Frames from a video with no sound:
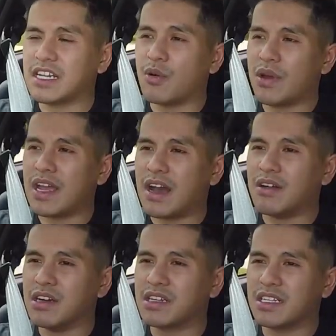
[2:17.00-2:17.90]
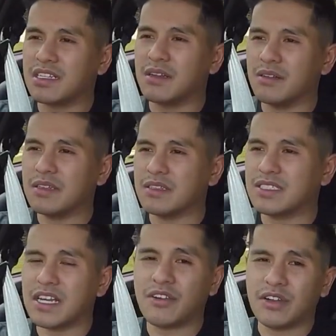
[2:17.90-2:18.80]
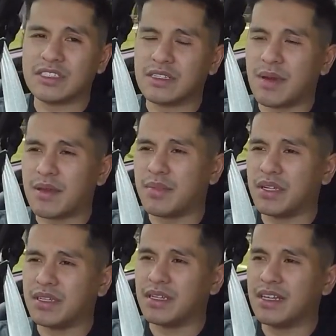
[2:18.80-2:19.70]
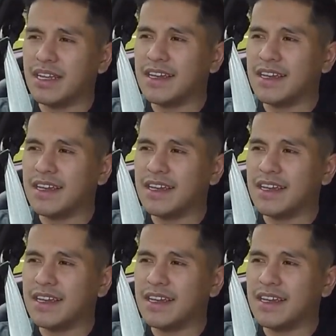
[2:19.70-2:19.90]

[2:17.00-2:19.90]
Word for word: take away how ugly the, the center is, in my opinion.